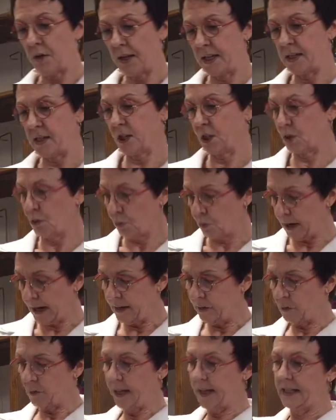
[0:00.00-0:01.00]
it's a
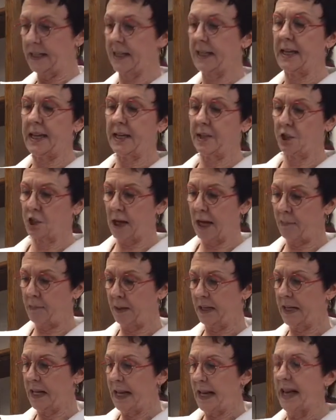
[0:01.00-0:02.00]
great way to get
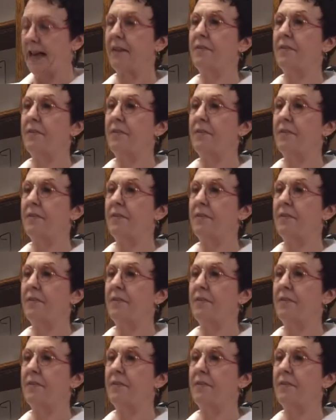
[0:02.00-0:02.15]
shaping.